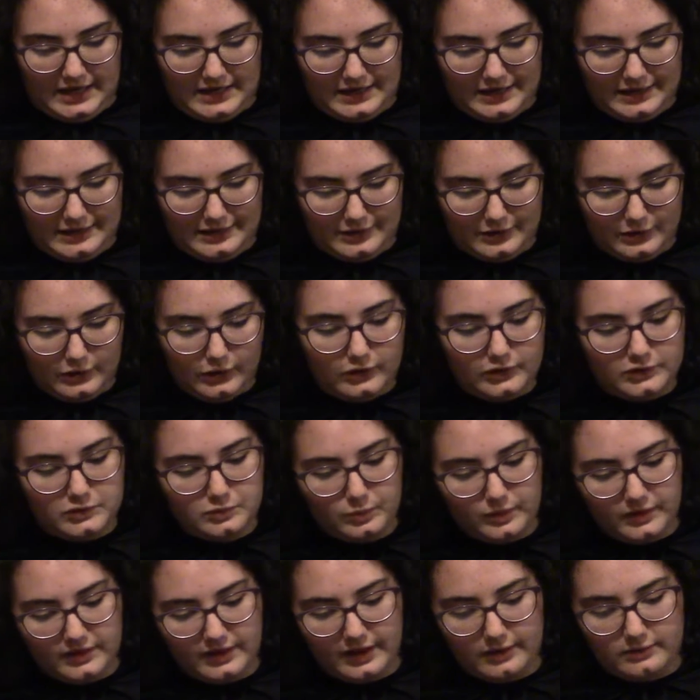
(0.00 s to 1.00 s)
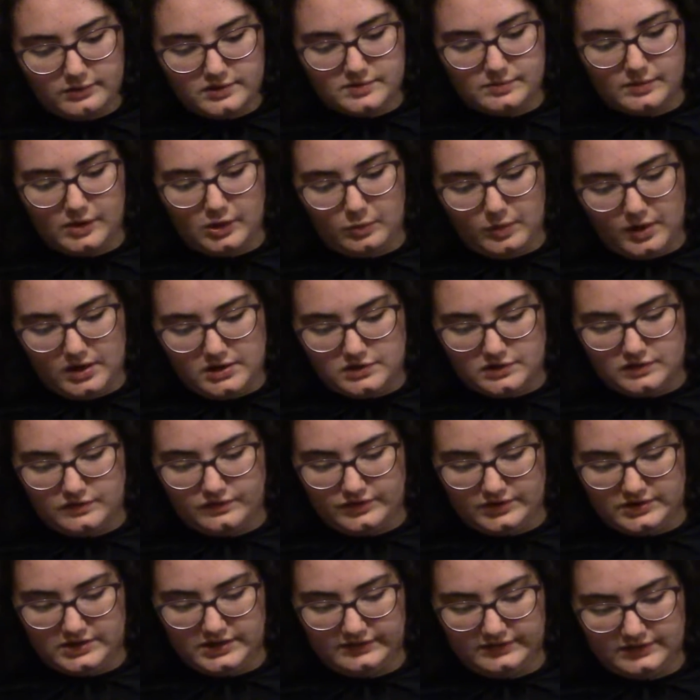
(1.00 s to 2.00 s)
"And the gold?" "Well, that was my wages for
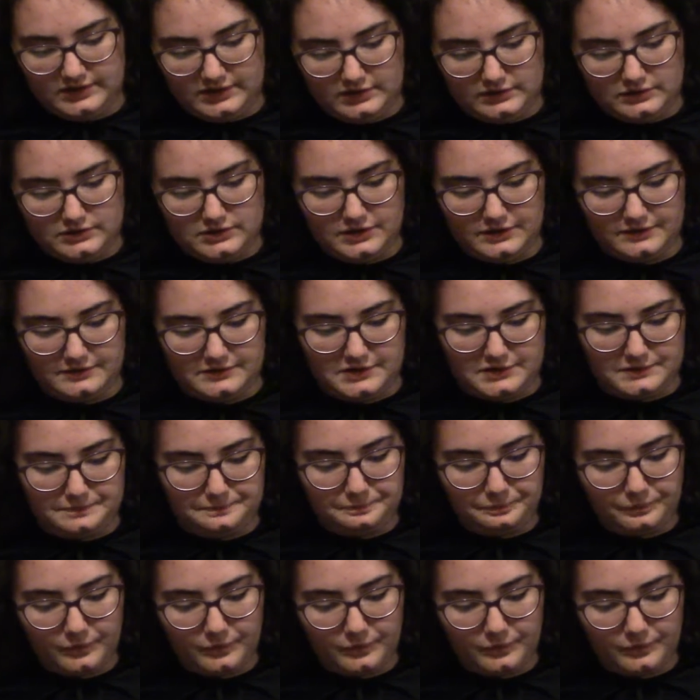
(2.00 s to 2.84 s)
7 years' service."